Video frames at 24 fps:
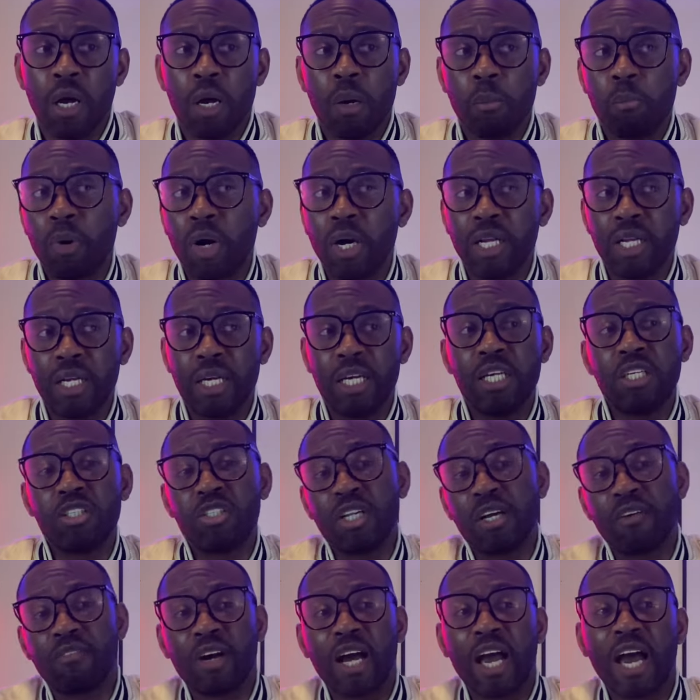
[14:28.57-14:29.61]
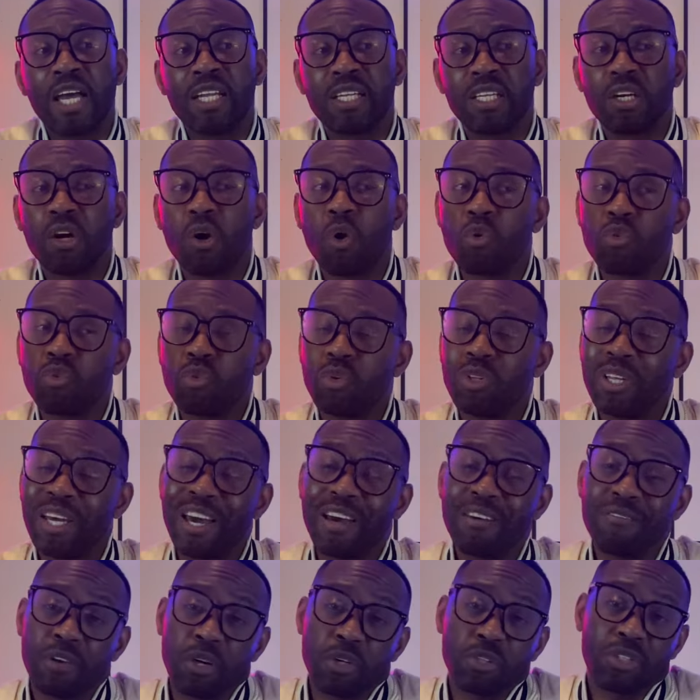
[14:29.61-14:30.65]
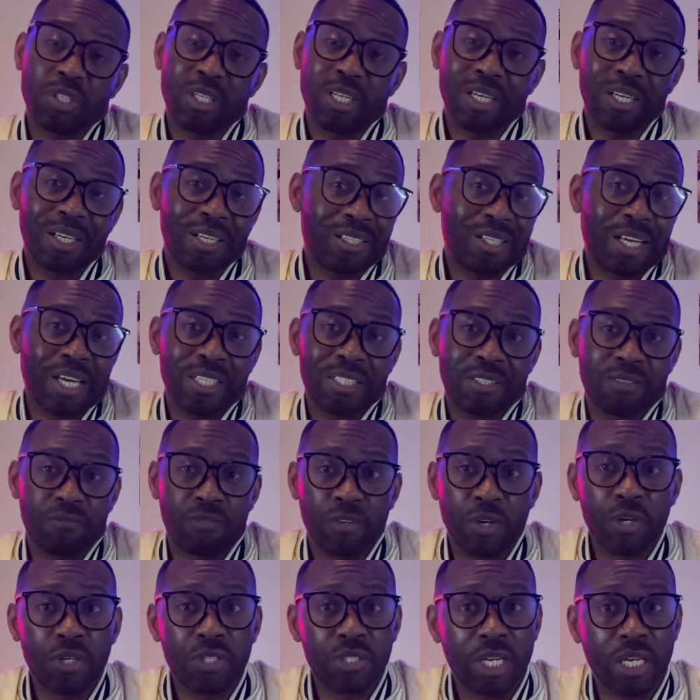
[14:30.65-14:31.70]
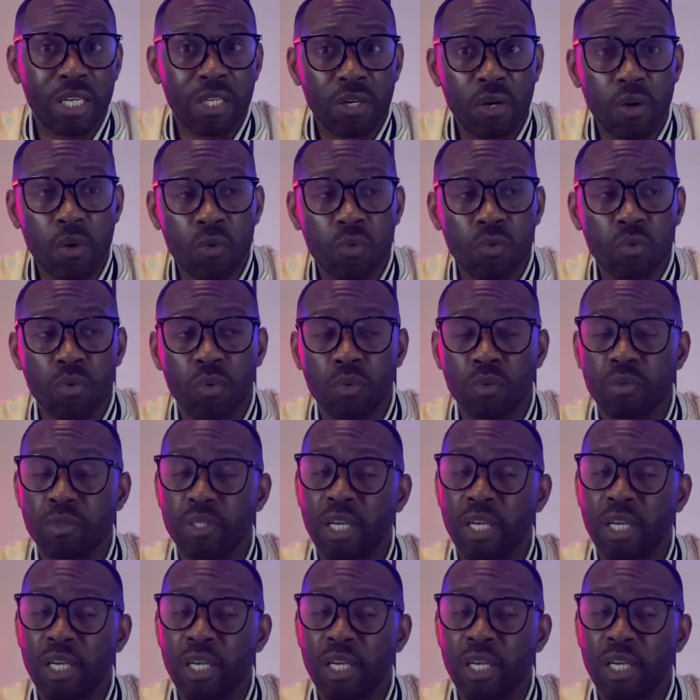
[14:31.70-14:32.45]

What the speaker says: But he's never had to go through the adversity that Tyson Fury's had to go through.